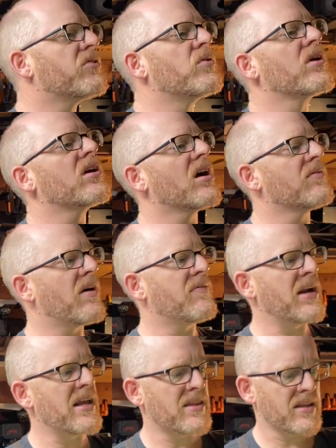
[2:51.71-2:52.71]
and carve off
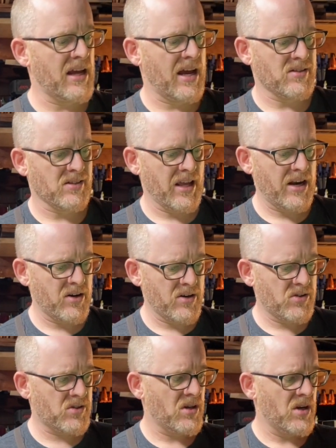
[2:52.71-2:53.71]
anything that has
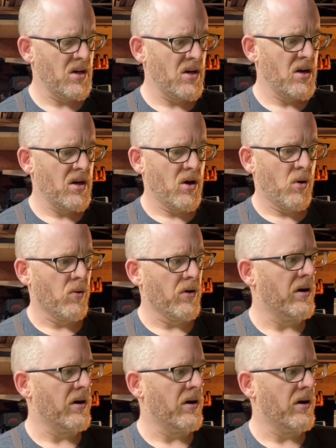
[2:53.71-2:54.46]
letters or